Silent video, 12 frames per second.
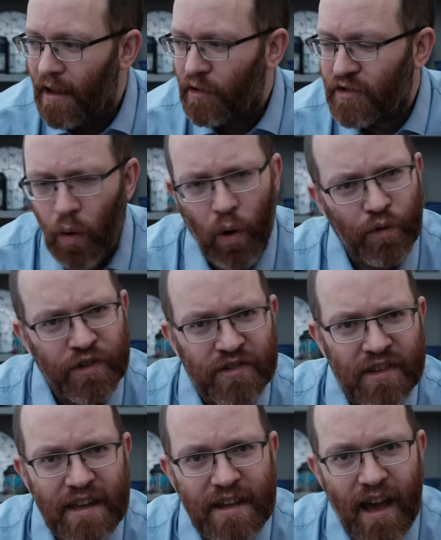so what's
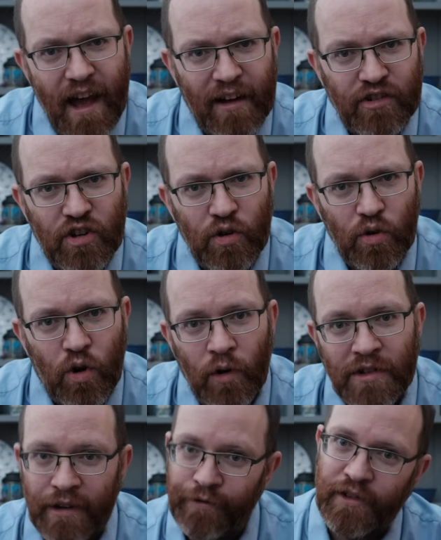the uh, actual
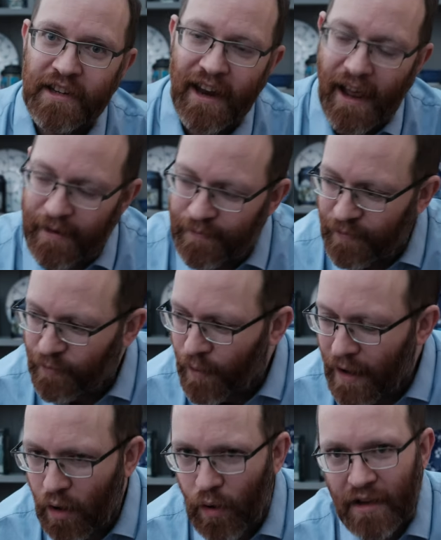content for today?
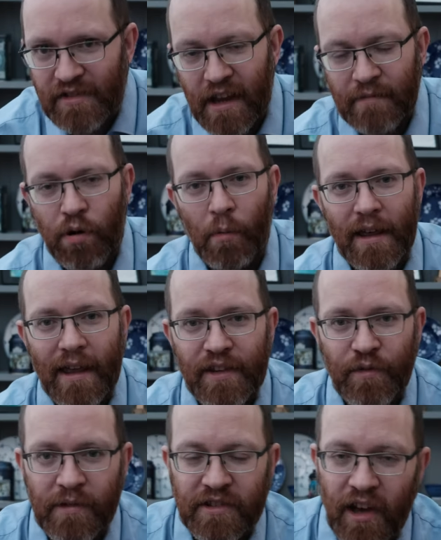Well, as you can probably guess
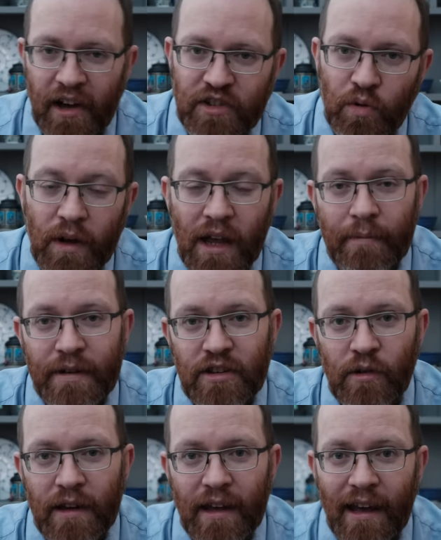from the title, we're going to be
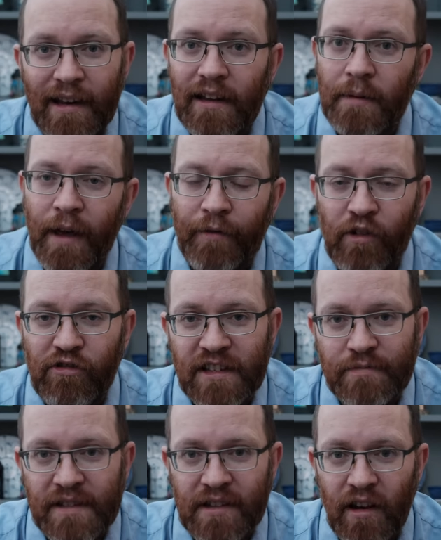doing a little bit of a
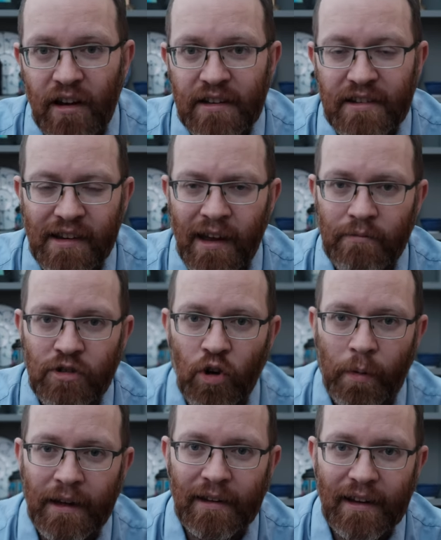Christmas guide um,
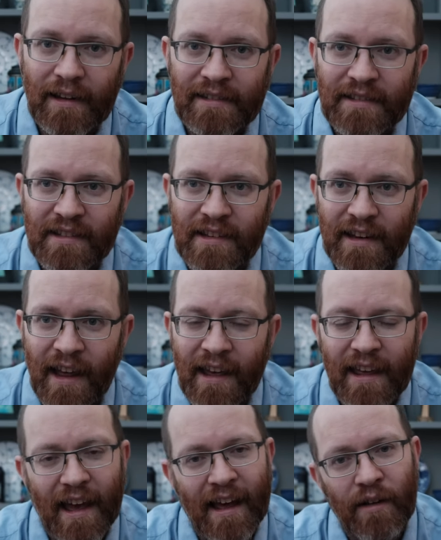shopping list
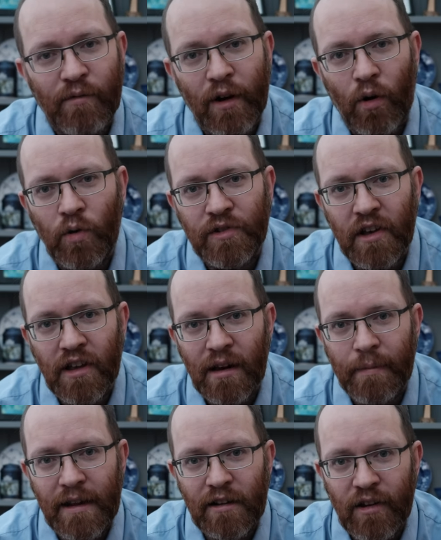today, and we're also going
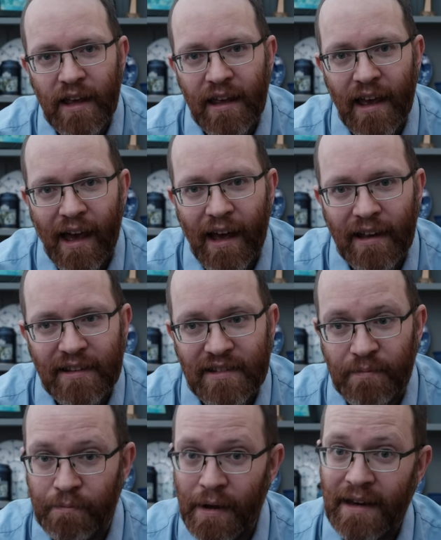to be looking at
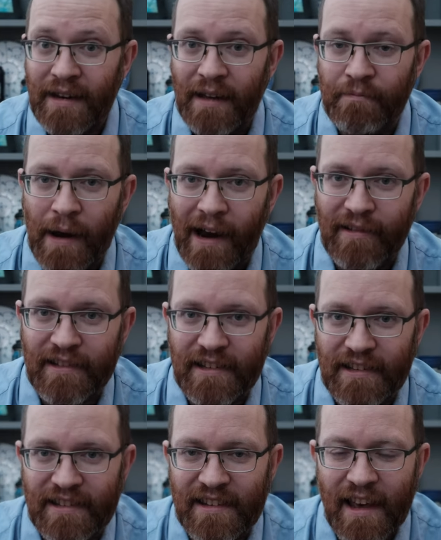some pen
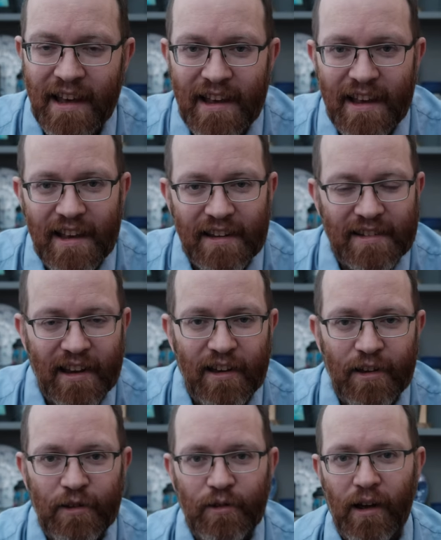comparisons.
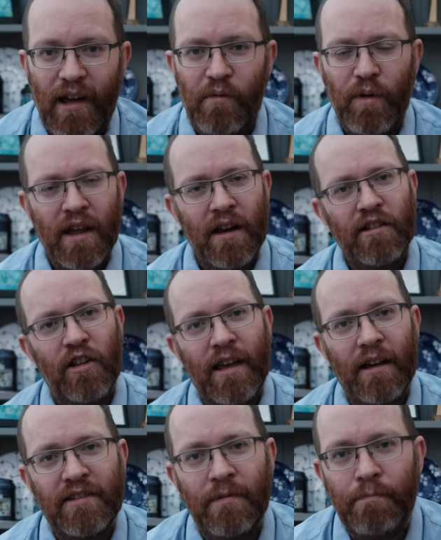So uh, we're going to look
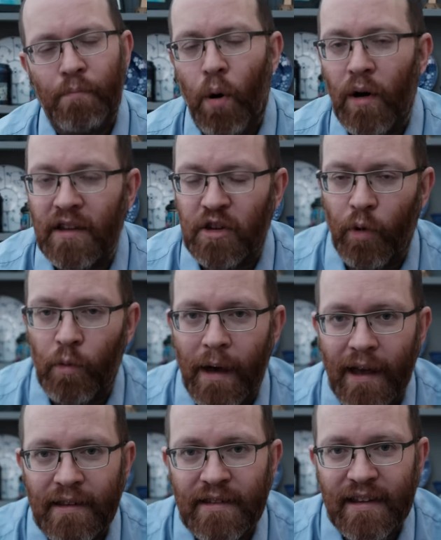at some pocketable
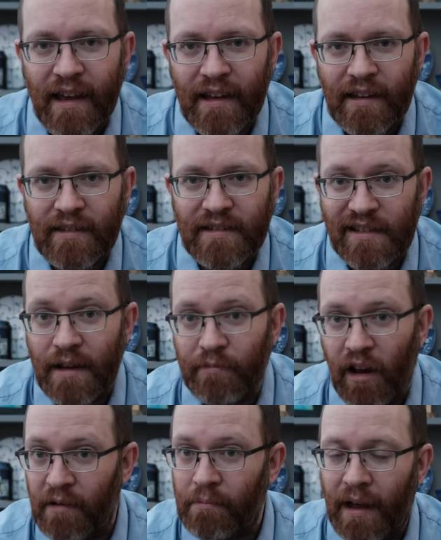pens and
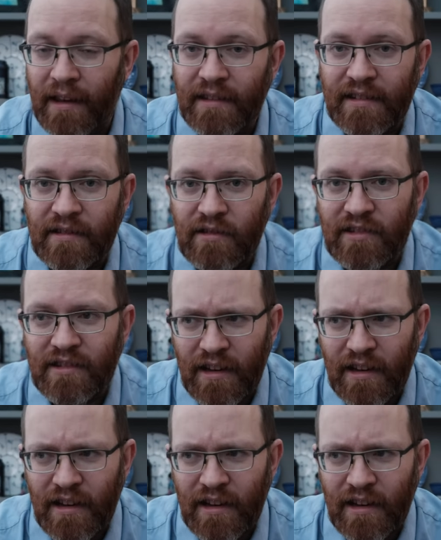slimline pens and